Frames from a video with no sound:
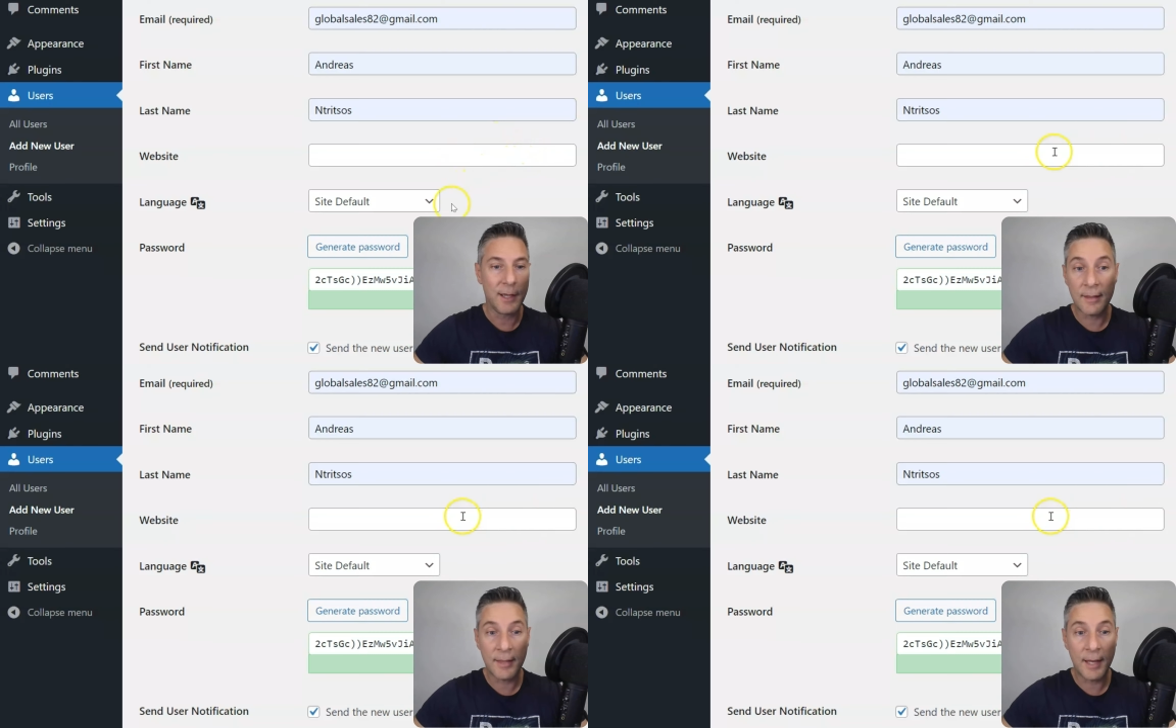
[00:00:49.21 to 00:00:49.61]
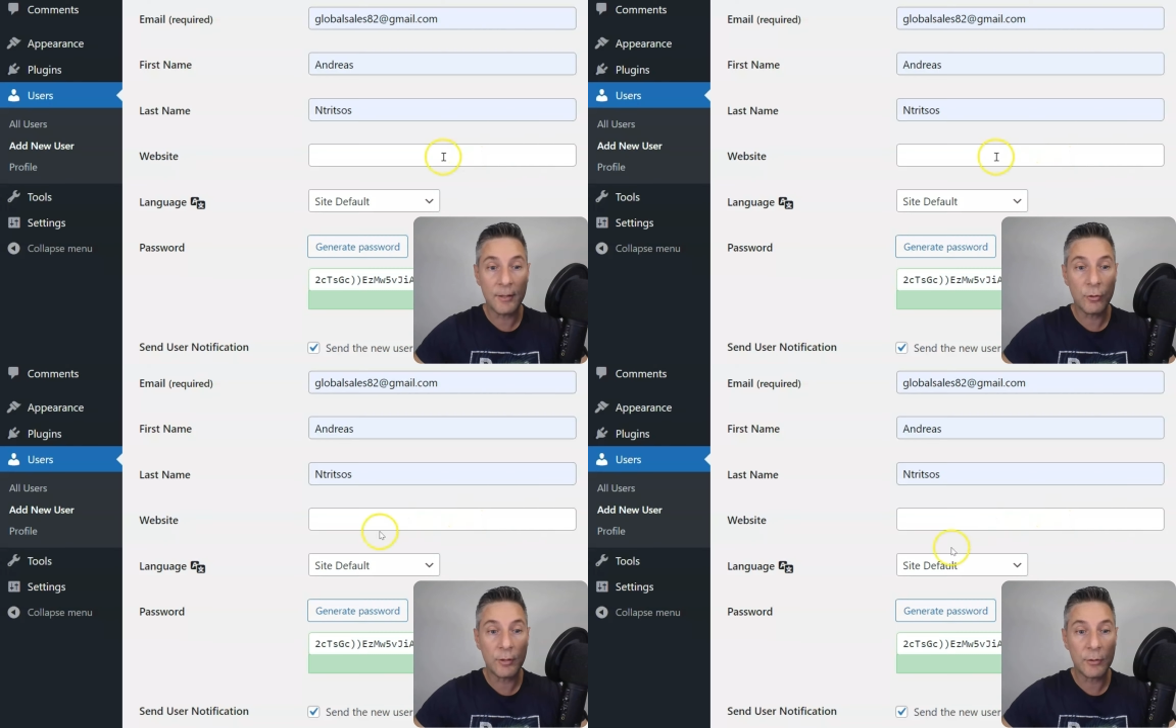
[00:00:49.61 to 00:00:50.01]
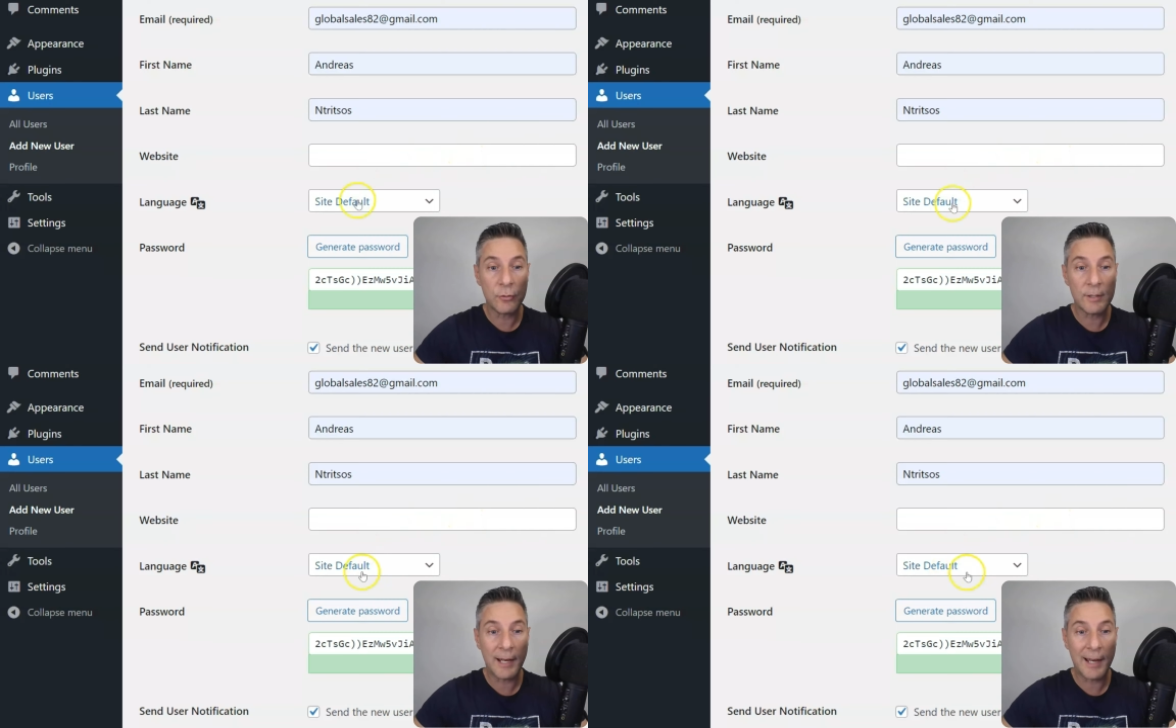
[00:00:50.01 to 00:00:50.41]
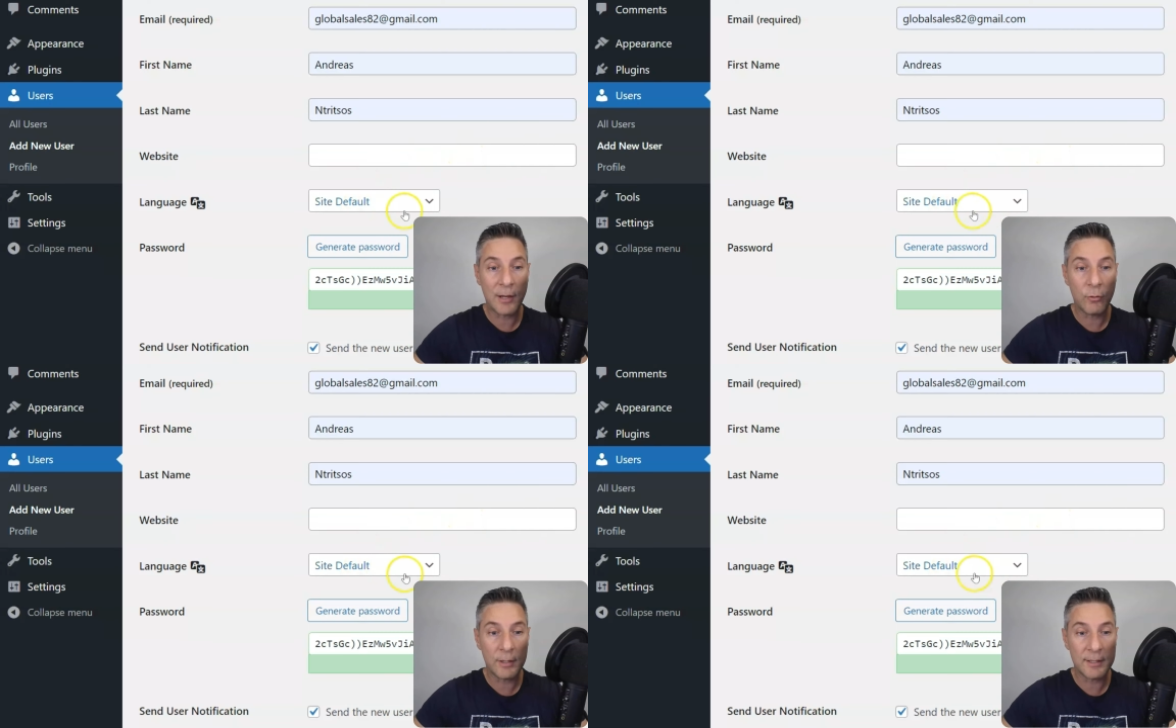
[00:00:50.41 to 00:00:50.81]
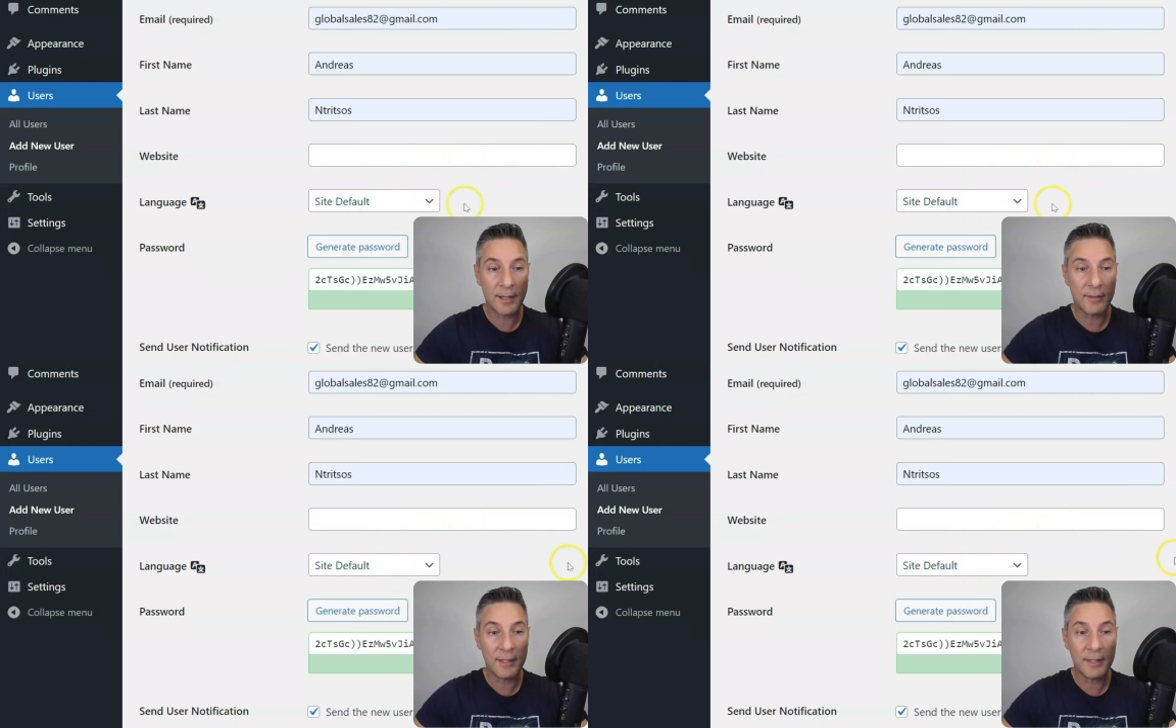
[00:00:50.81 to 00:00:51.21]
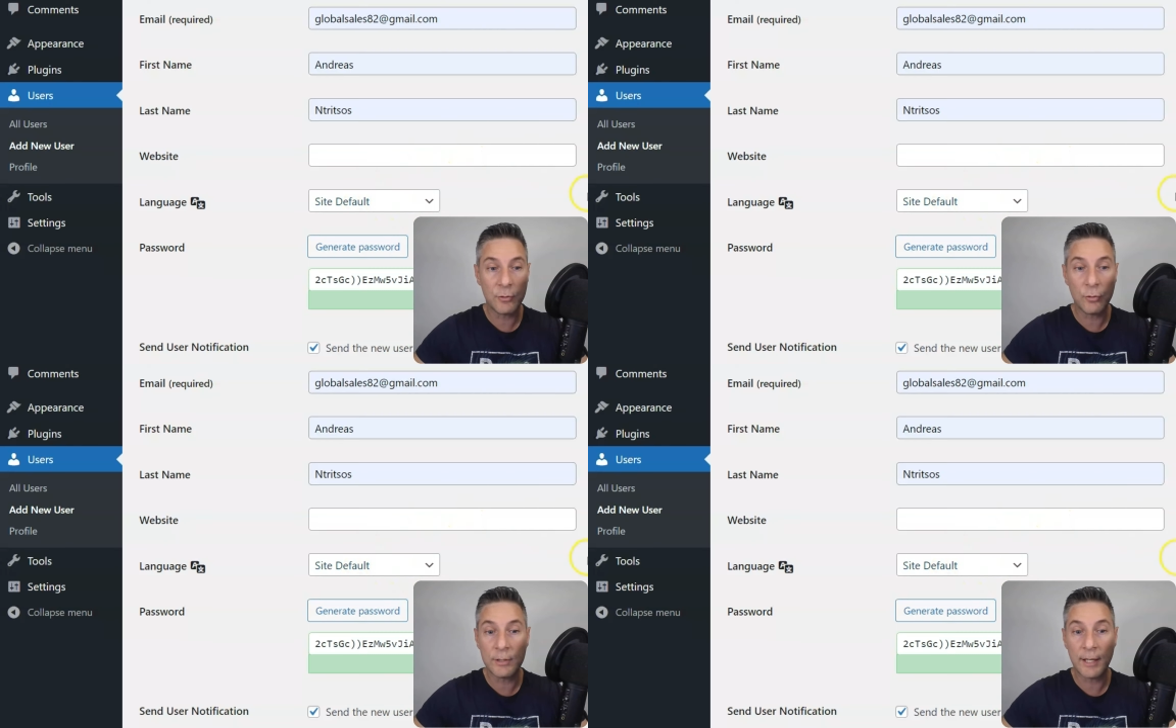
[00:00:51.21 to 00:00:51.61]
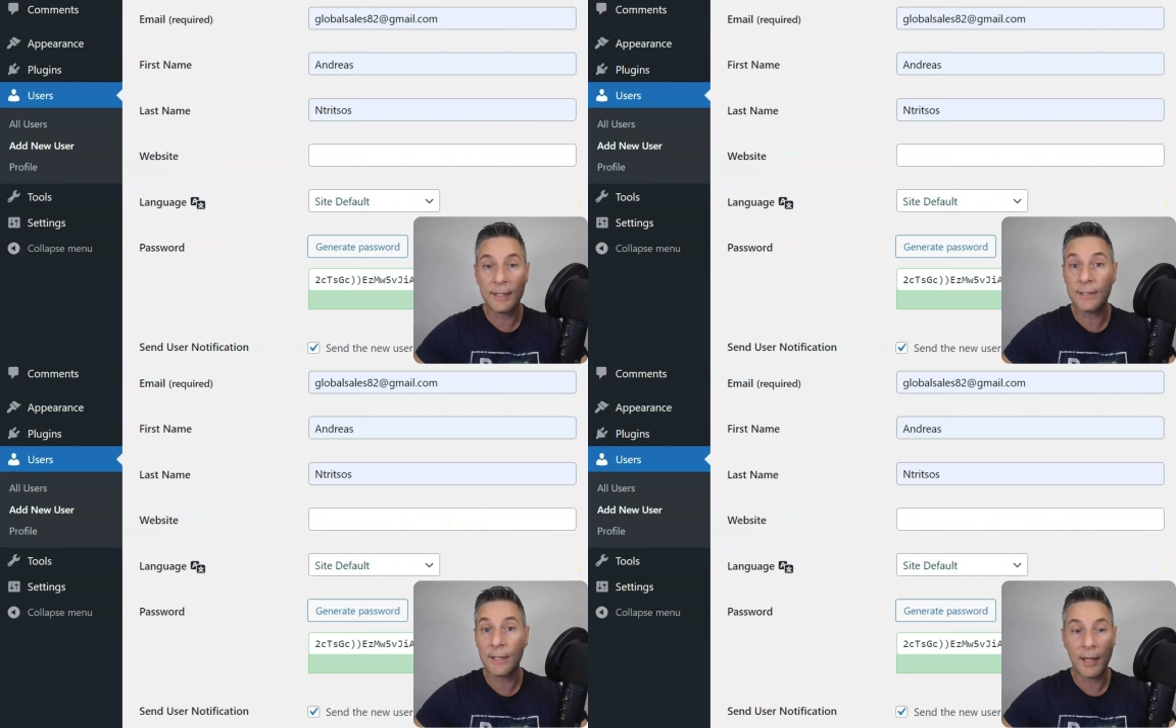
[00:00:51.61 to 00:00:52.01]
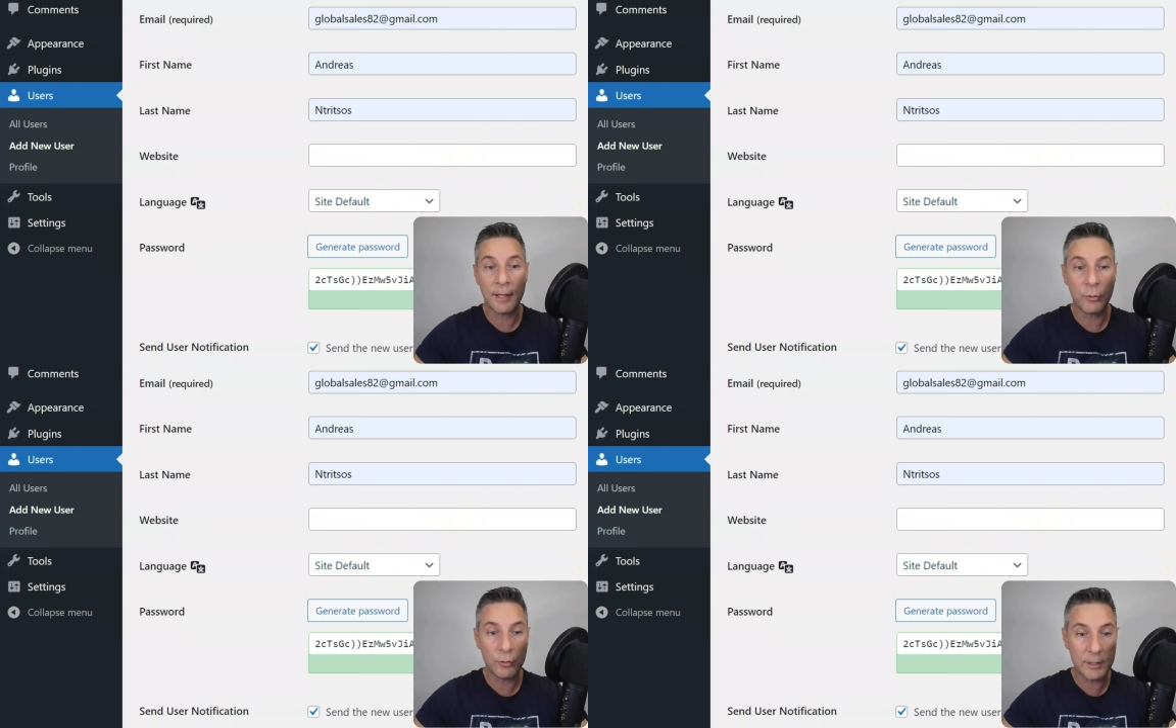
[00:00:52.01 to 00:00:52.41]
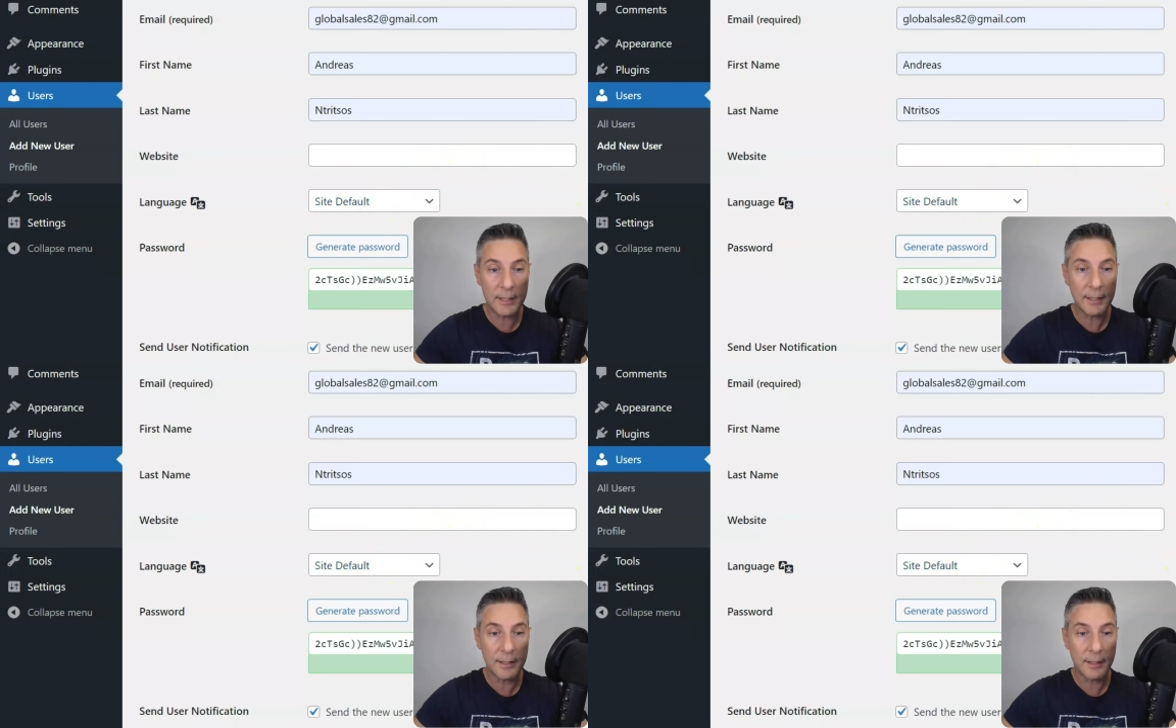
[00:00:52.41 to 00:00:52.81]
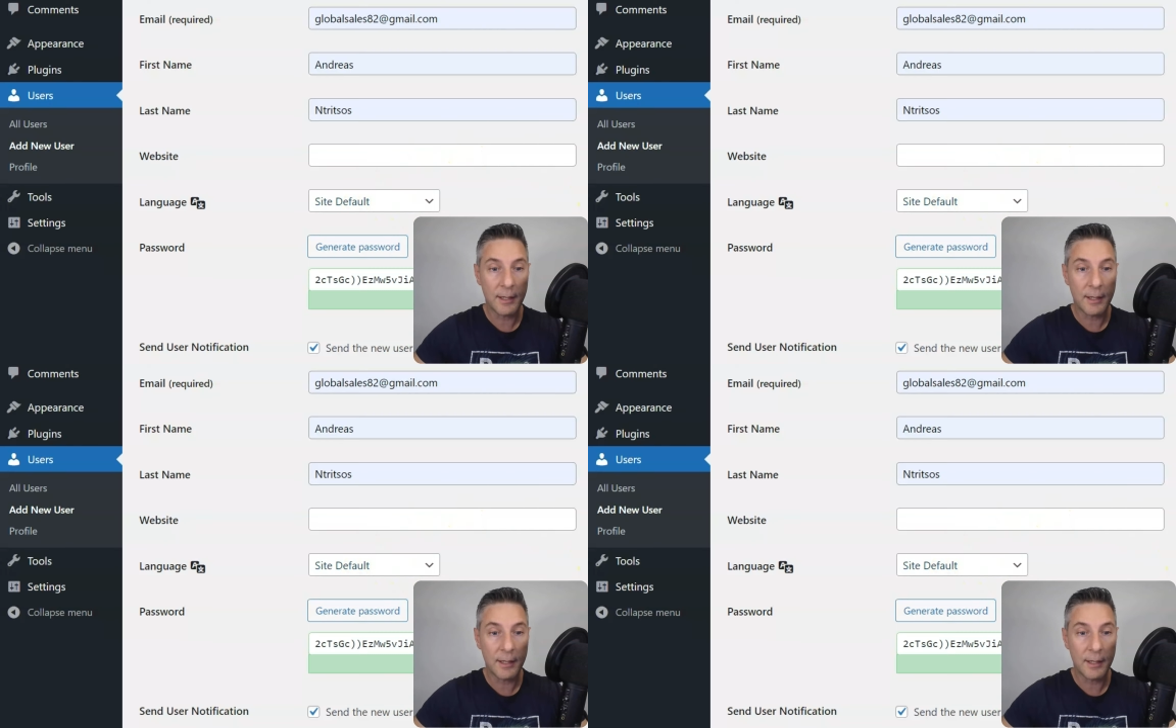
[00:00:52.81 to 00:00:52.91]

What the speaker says: Then you can choose the language that this user is using.